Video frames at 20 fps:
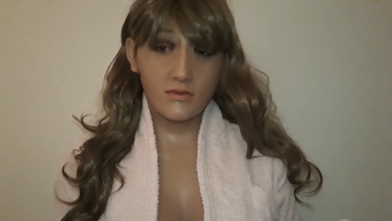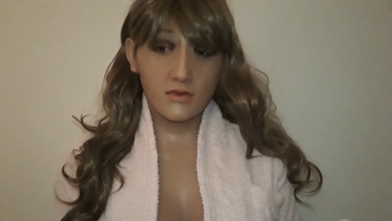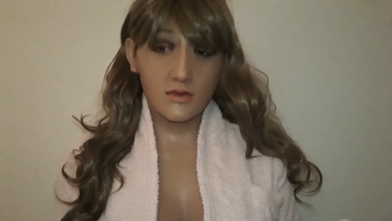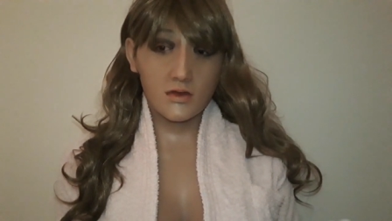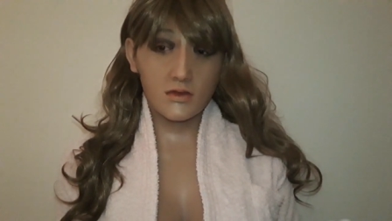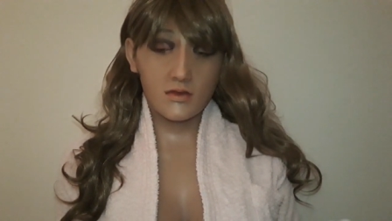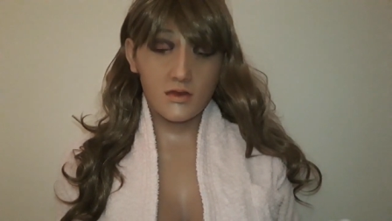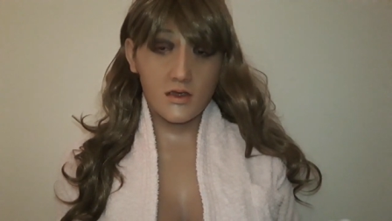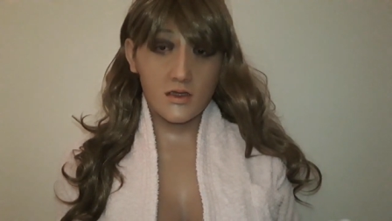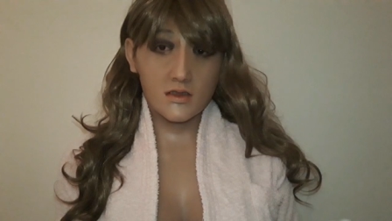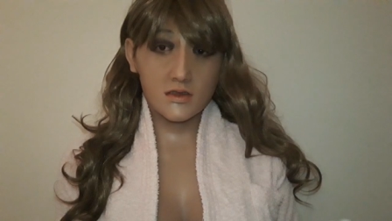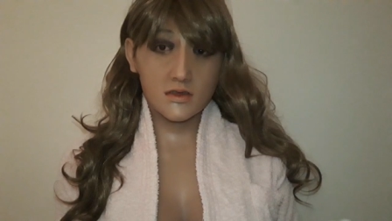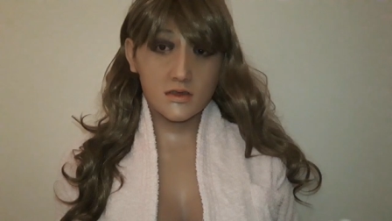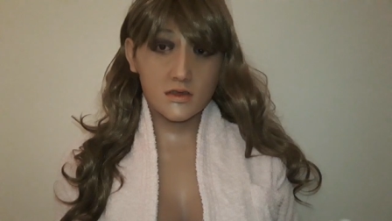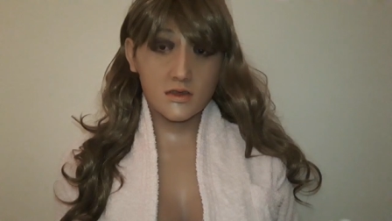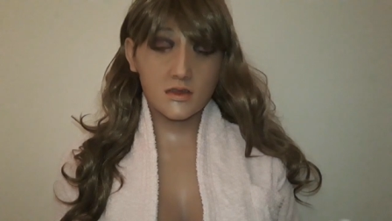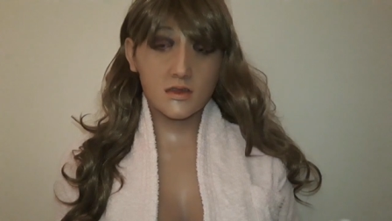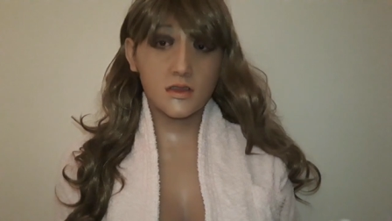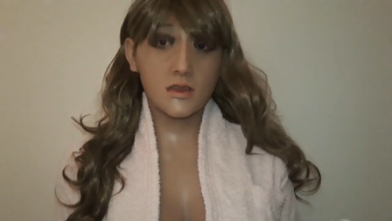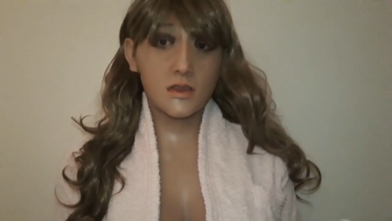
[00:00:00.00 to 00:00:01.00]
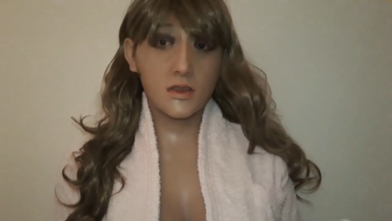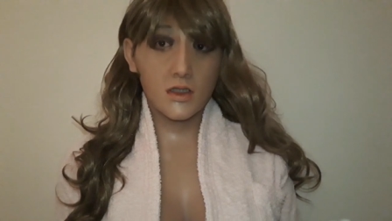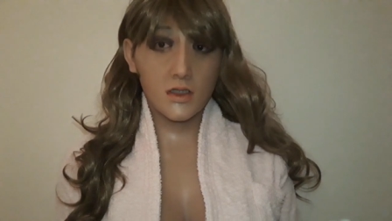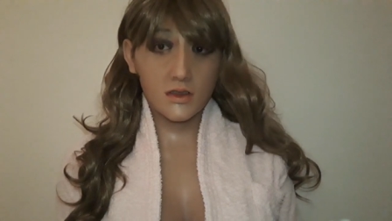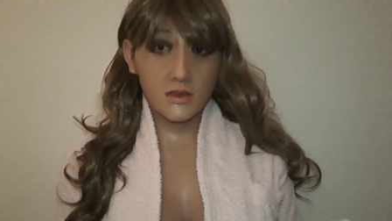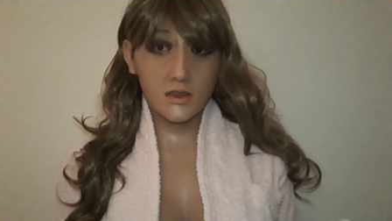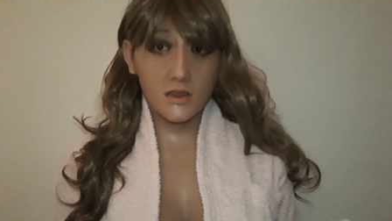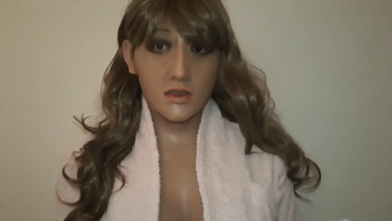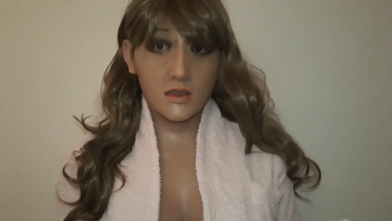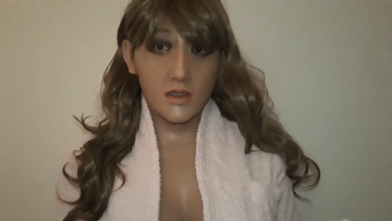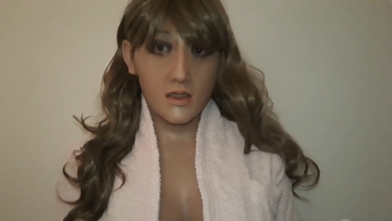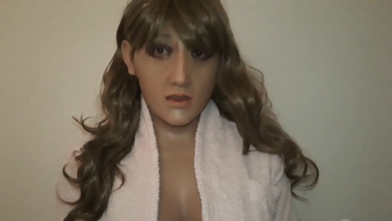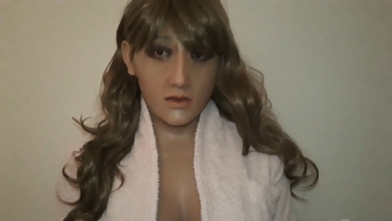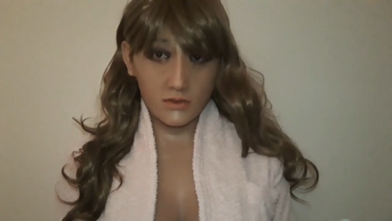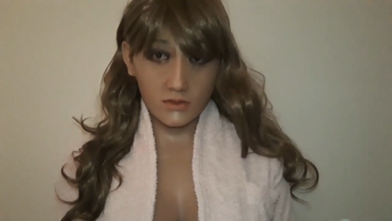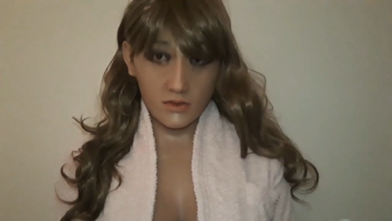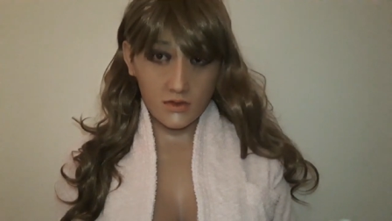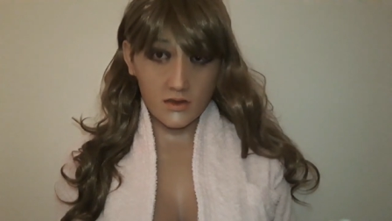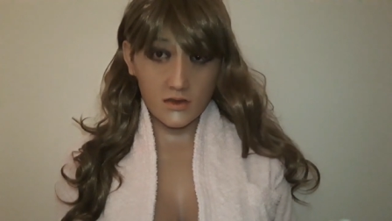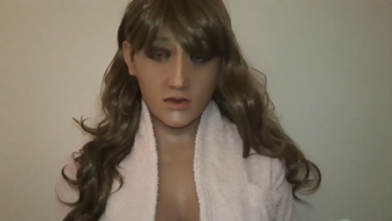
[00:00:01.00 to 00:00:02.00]
the mask did not allow
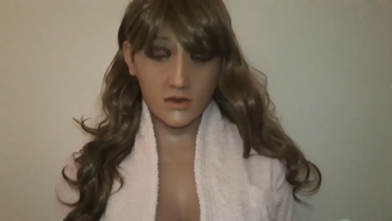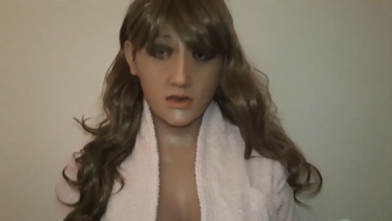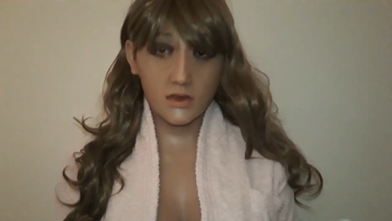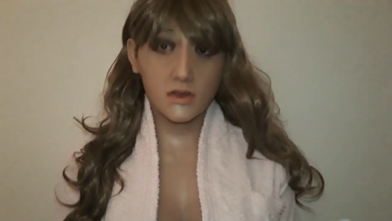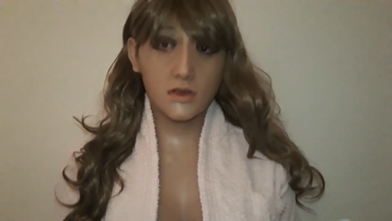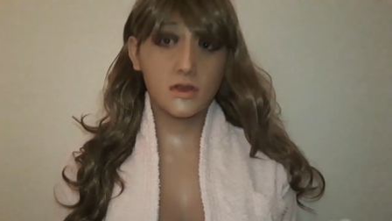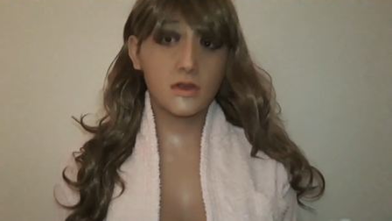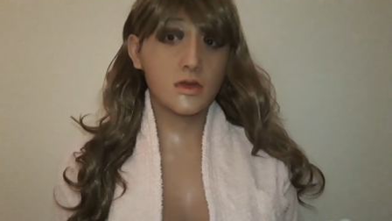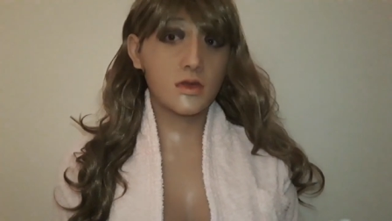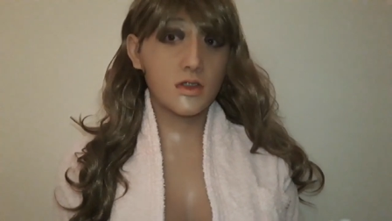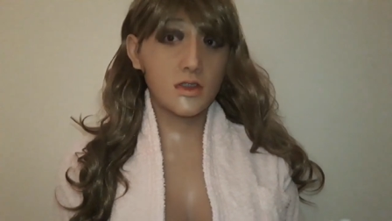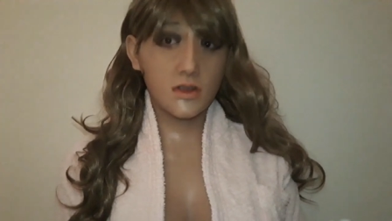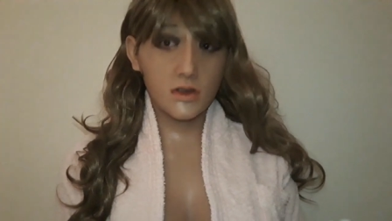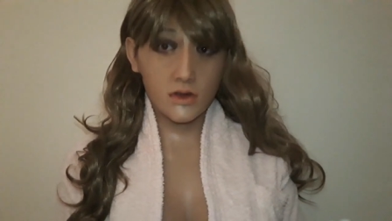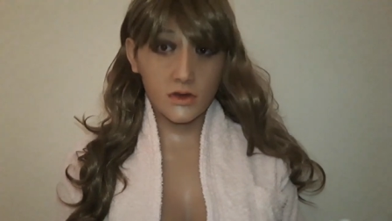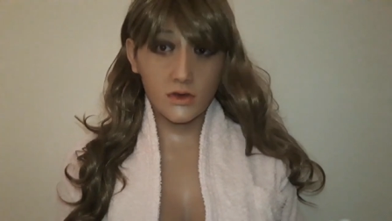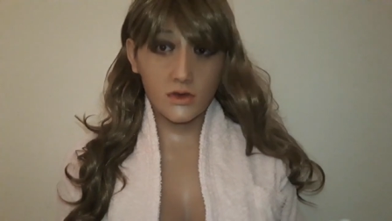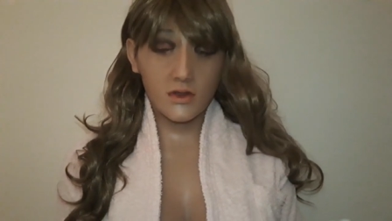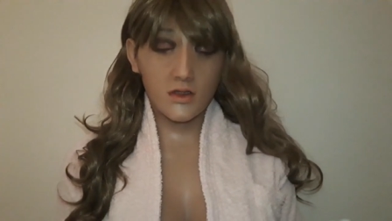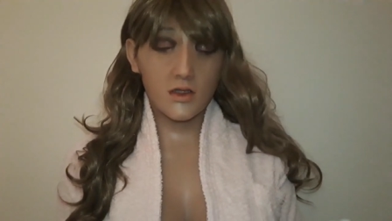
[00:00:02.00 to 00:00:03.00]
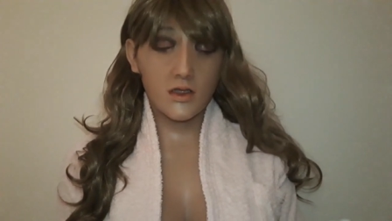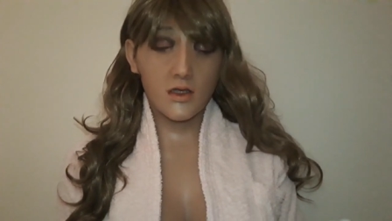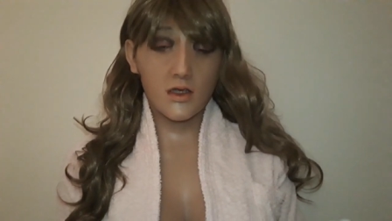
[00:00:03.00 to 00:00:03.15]
me to enjoy.